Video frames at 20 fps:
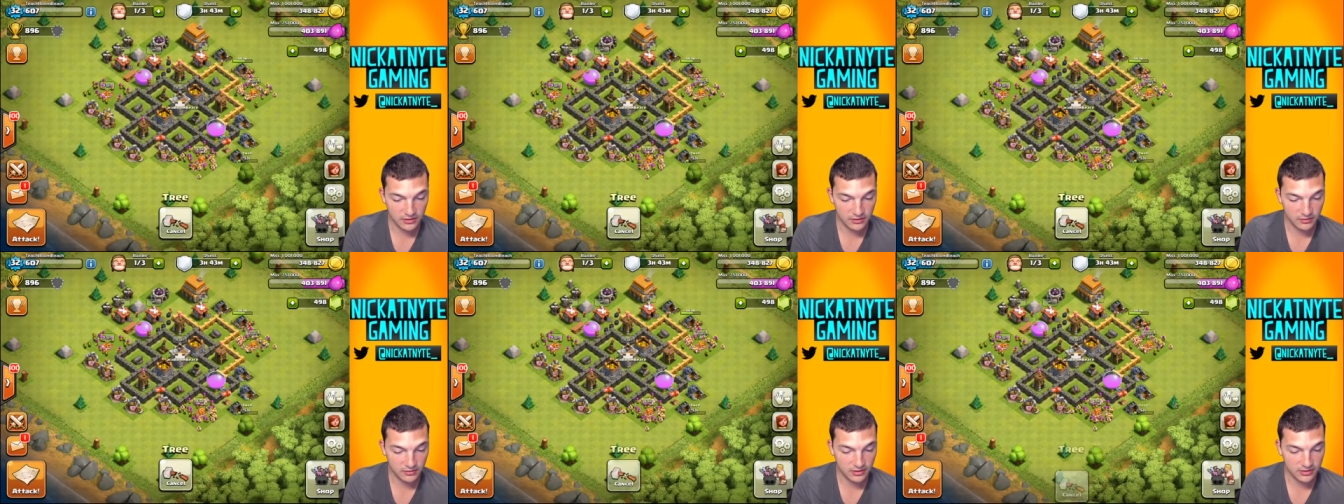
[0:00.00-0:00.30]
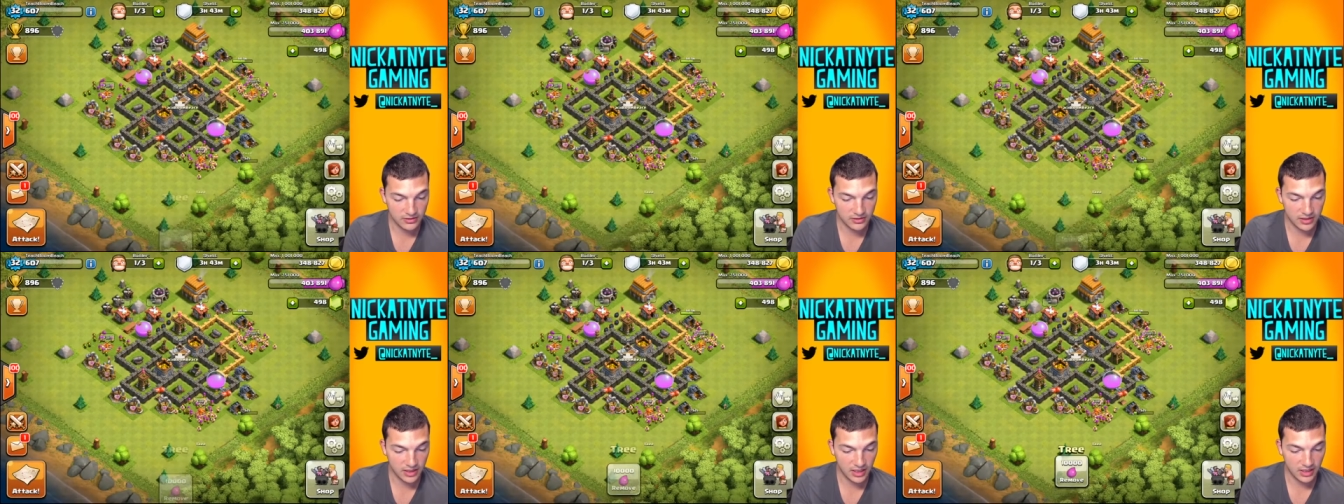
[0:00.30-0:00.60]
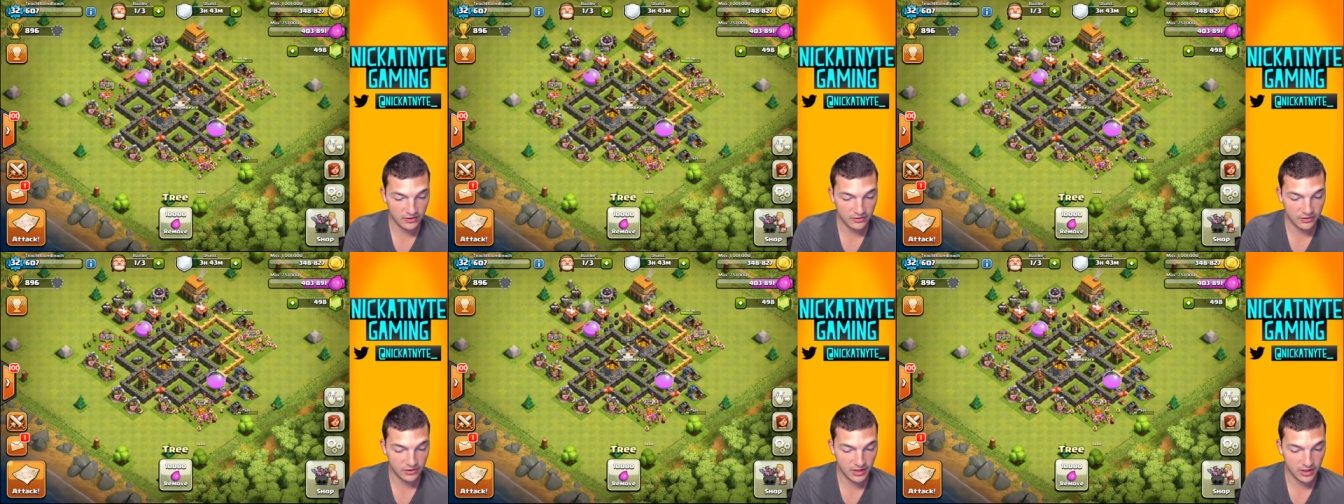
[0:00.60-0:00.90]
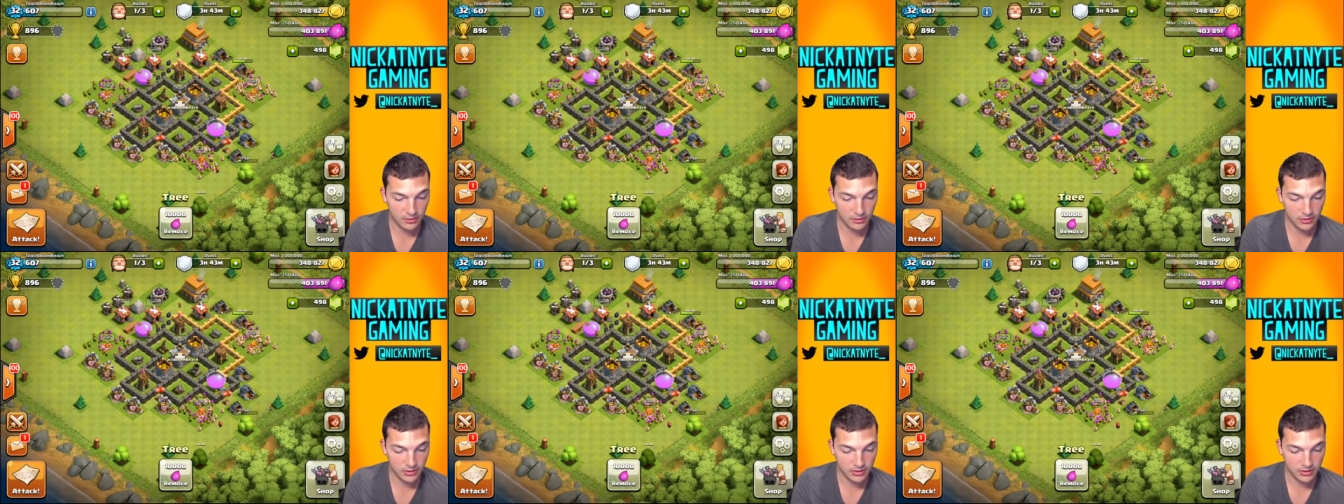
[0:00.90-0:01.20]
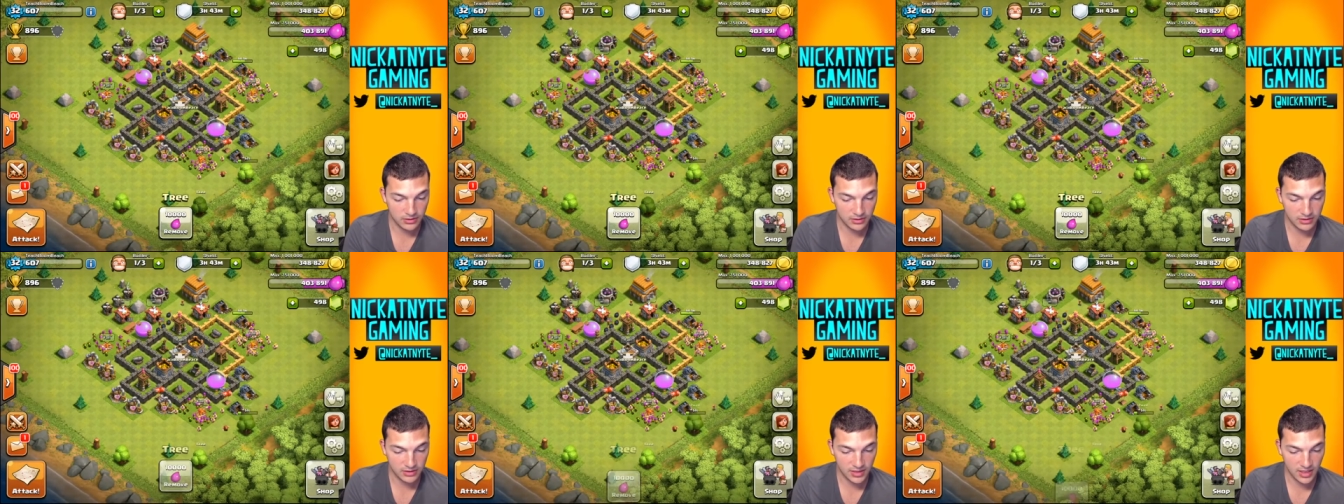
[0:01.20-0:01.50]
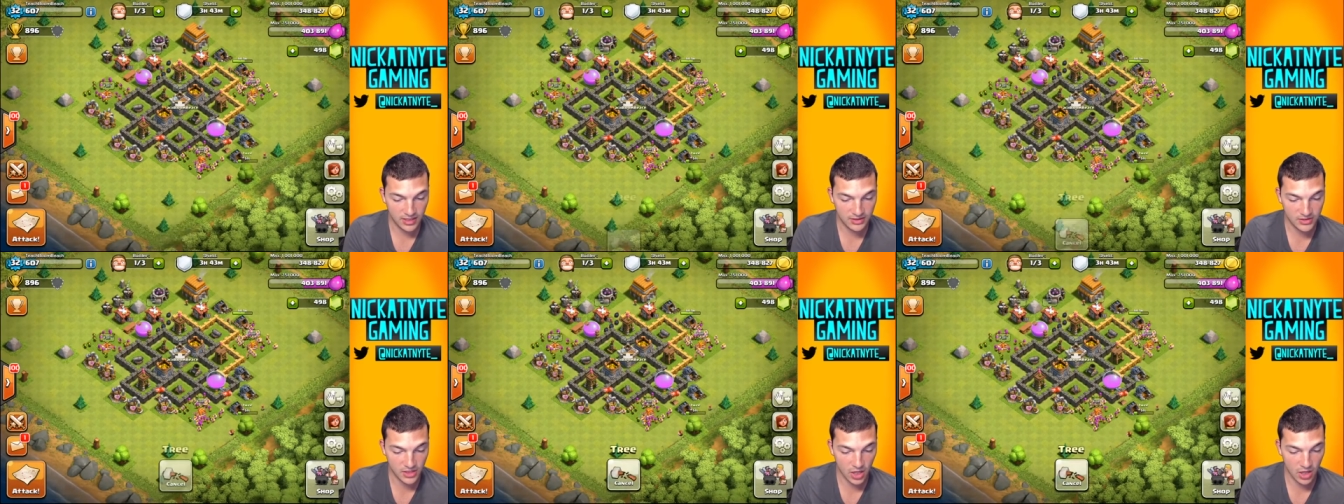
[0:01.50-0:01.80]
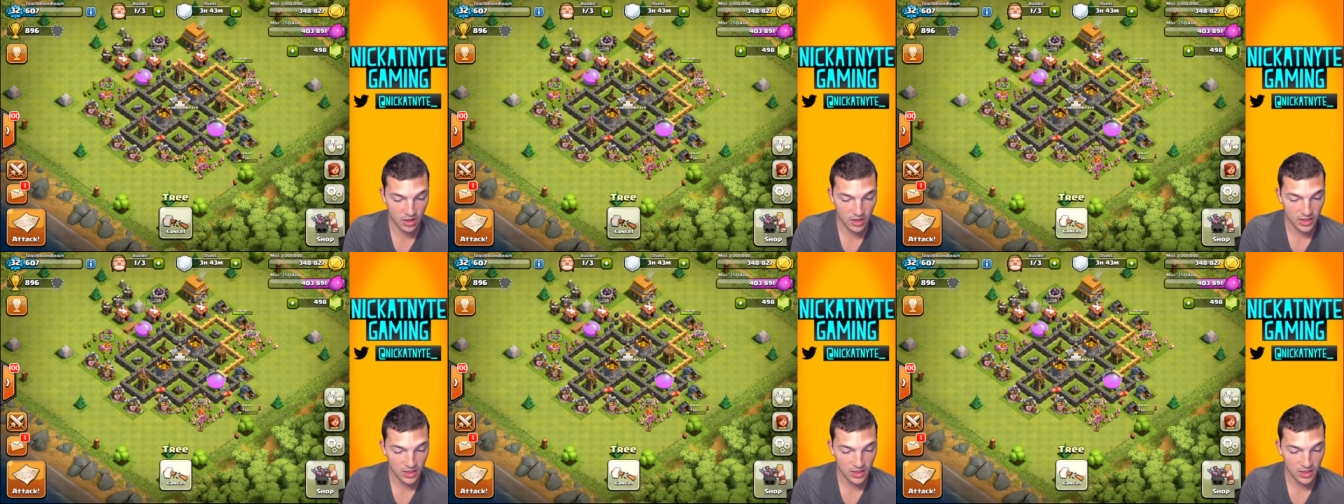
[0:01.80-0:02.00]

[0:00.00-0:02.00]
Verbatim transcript: Let's cancel that one. Cancel!